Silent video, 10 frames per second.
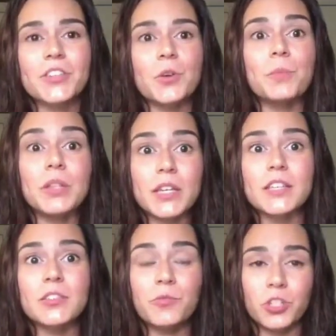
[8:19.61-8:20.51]
So
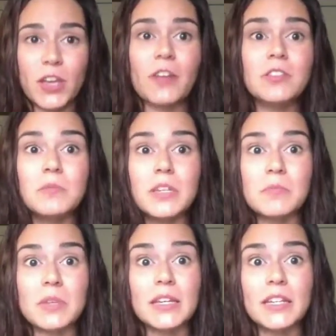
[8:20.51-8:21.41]
please reach out to me
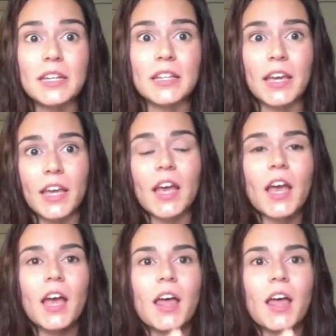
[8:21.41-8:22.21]
immediately.